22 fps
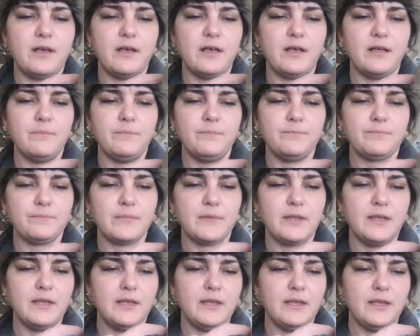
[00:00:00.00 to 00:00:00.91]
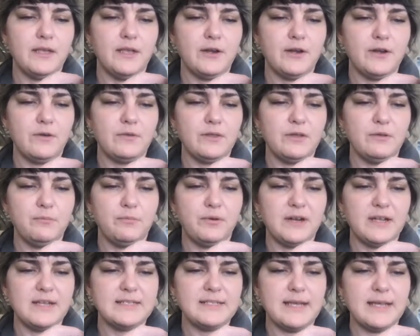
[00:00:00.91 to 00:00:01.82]
they would
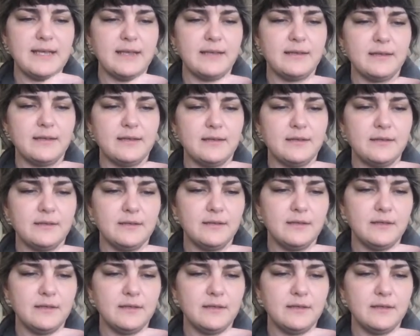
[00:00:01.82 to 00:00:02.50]
probably take